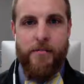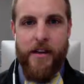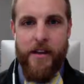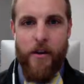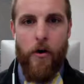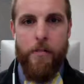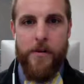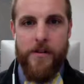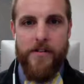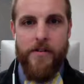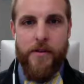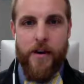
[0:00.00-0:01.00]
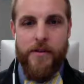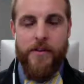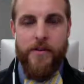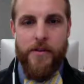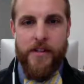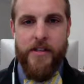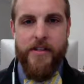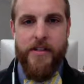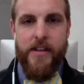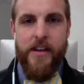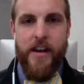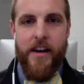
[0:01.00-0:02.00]
being open to other students,
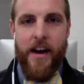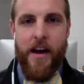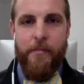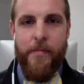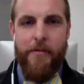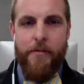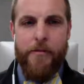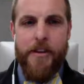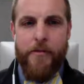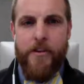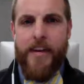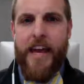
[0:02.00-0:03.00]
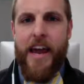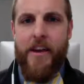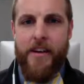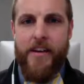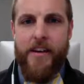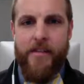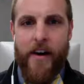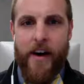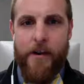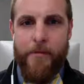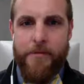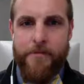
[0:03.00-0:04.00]
and having to be a real caring
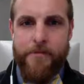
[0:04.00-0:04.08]
environment.